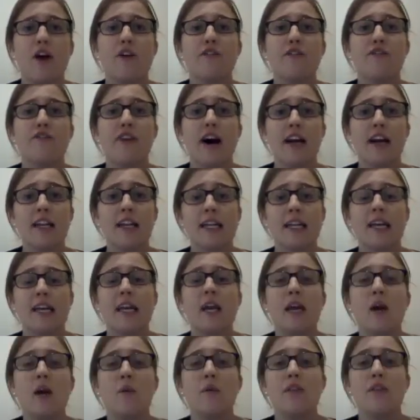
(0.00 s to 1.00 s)
Finally,
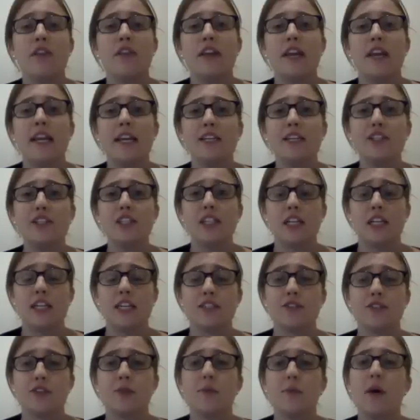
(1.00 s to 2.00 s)
within each
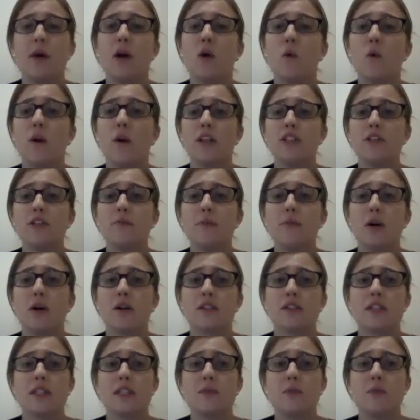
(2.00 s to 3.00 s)
classroom, question
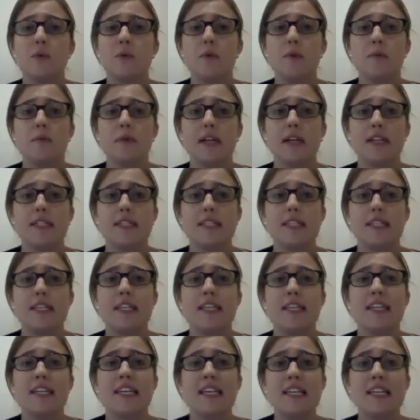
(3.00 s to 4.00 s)
boxes will be placed in
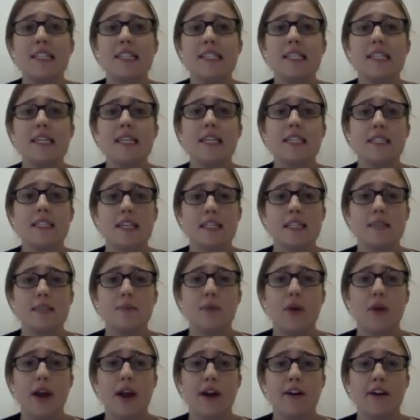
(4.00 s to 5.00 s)
an easily
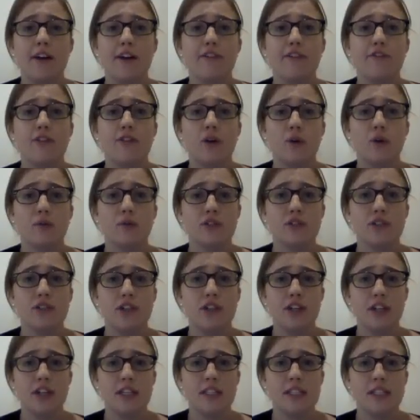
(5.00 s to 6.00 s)
accessible area for all
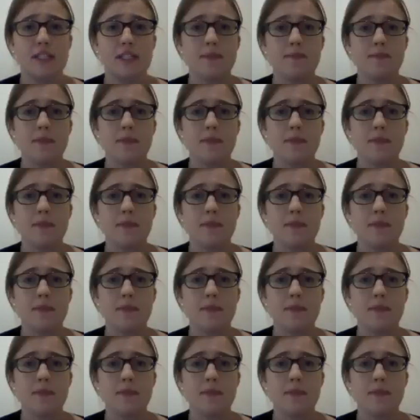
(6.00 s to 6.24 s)
students.